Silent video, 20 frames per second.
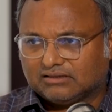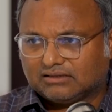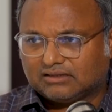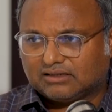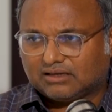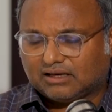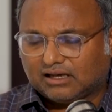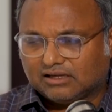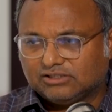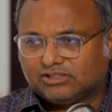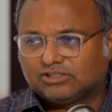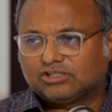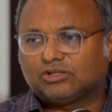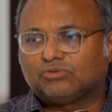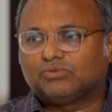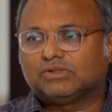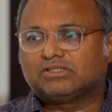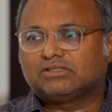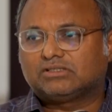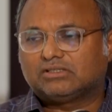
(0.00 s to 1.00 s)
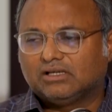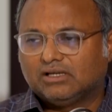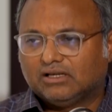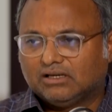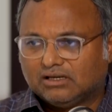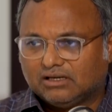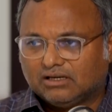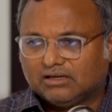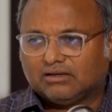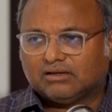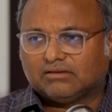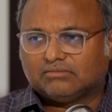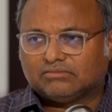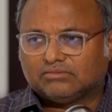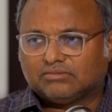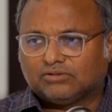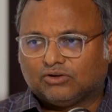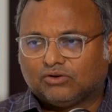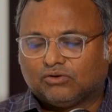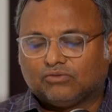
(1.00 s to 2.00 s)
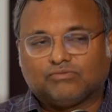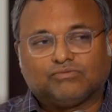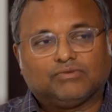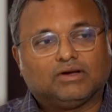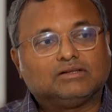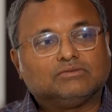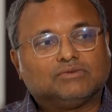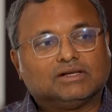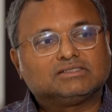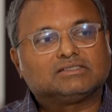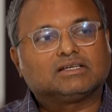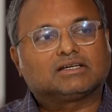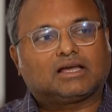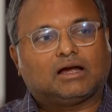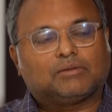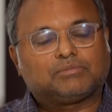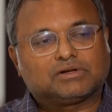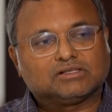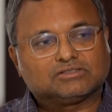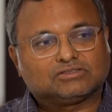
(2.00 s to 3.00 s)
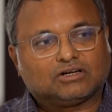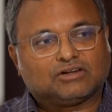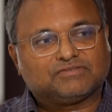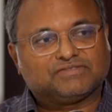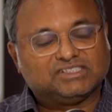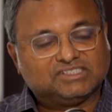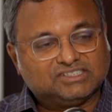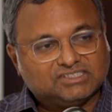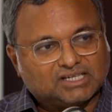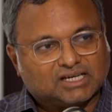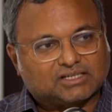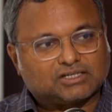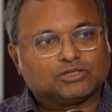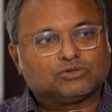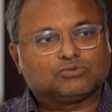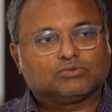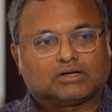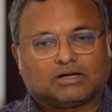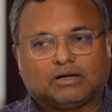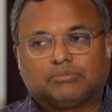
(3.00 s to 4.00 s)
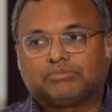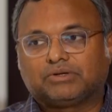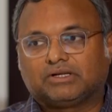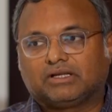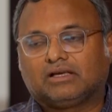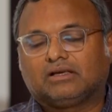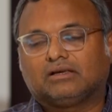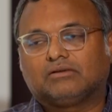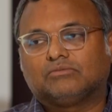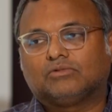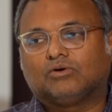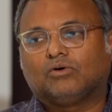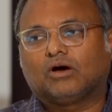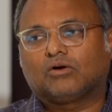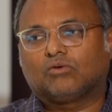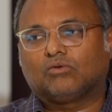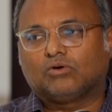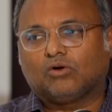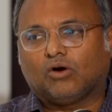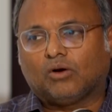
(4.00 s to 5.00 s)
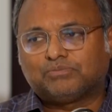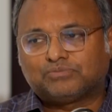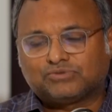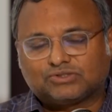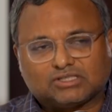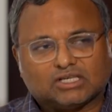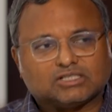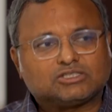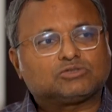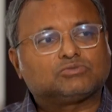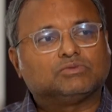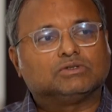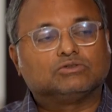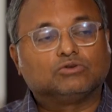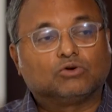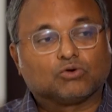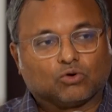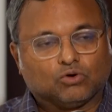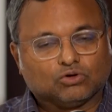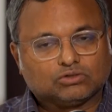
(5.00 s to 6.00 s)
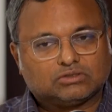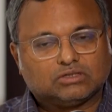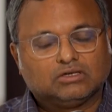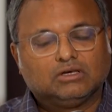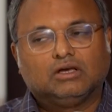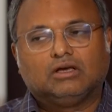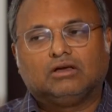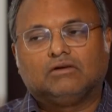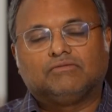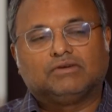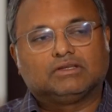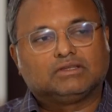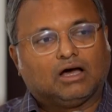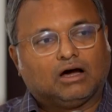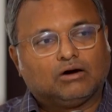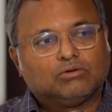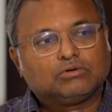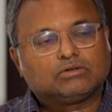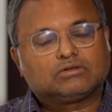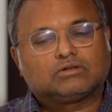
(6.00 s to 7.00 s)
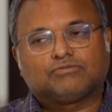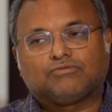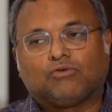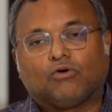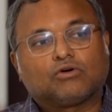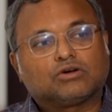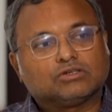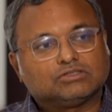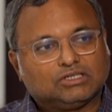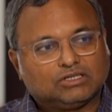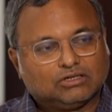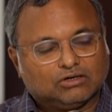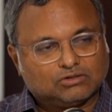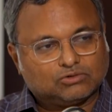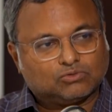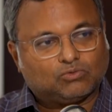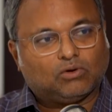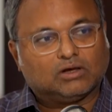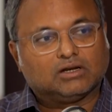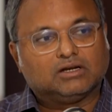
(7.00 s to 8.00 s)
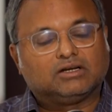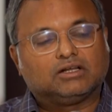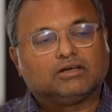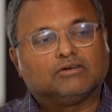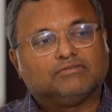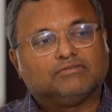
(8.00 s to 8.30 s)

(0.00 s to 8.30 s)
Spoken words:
culture which when venture capital sort of inject into a company, who are obsessed with growth without focusing on quality of